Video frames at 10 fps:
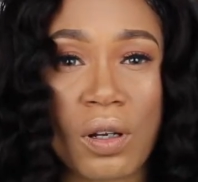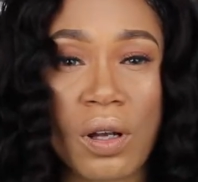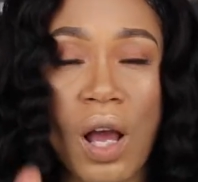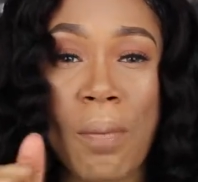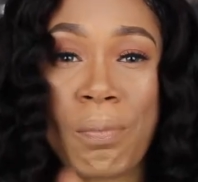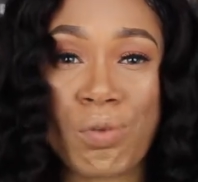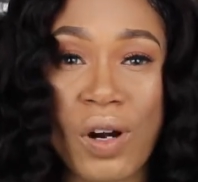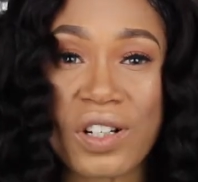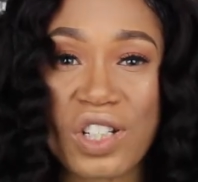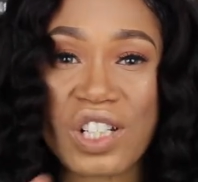
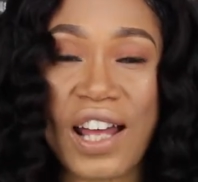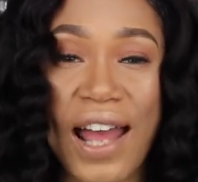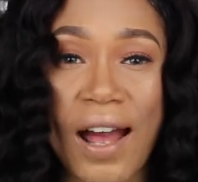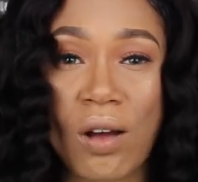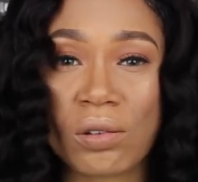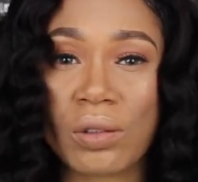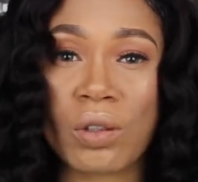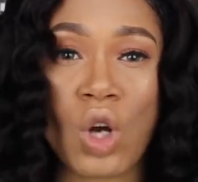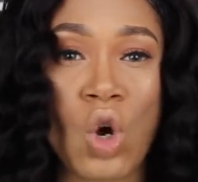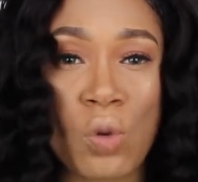brushed out or
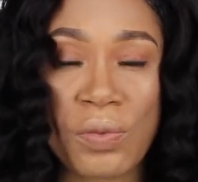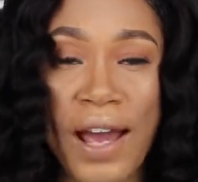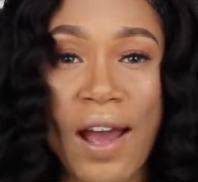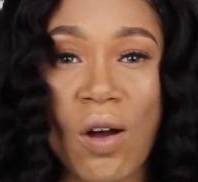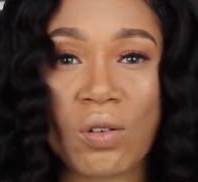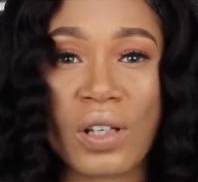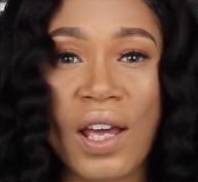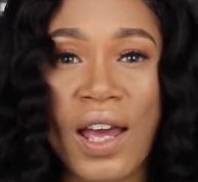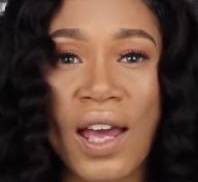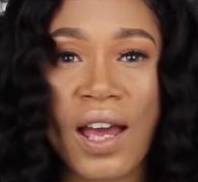combed out
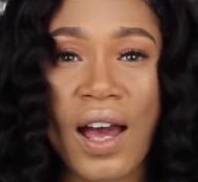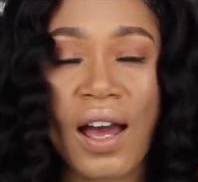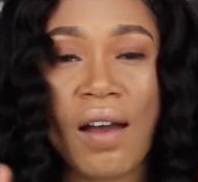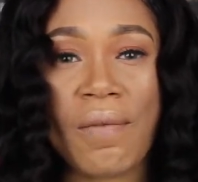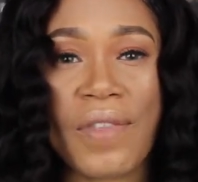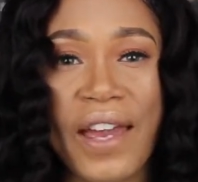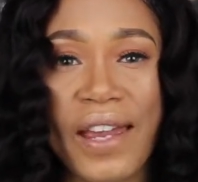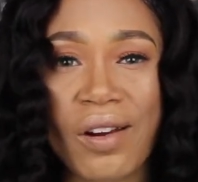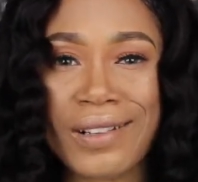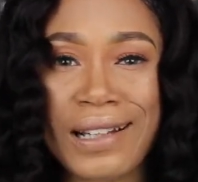the
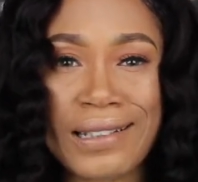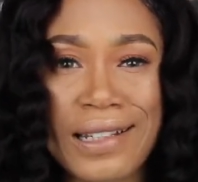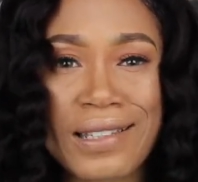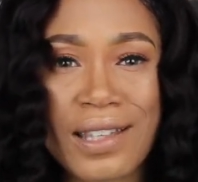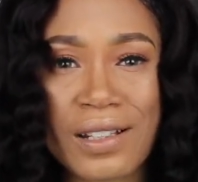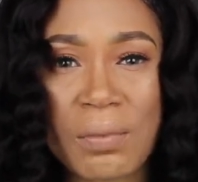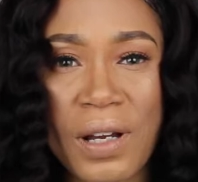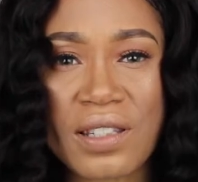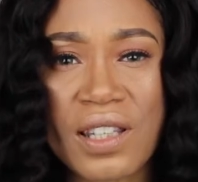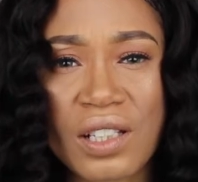hair, and I did it section
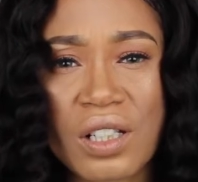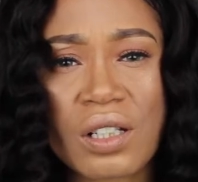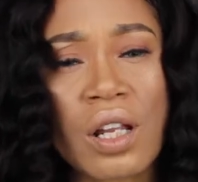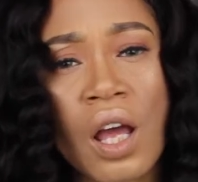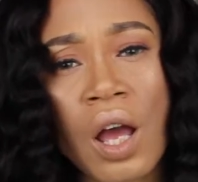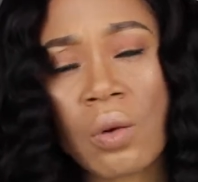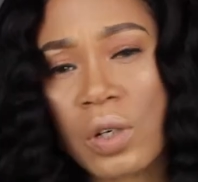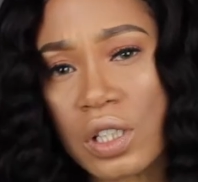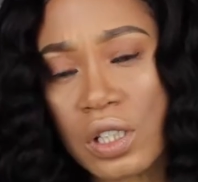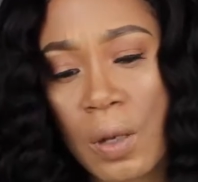by section,
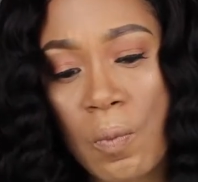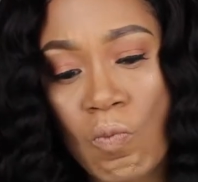which,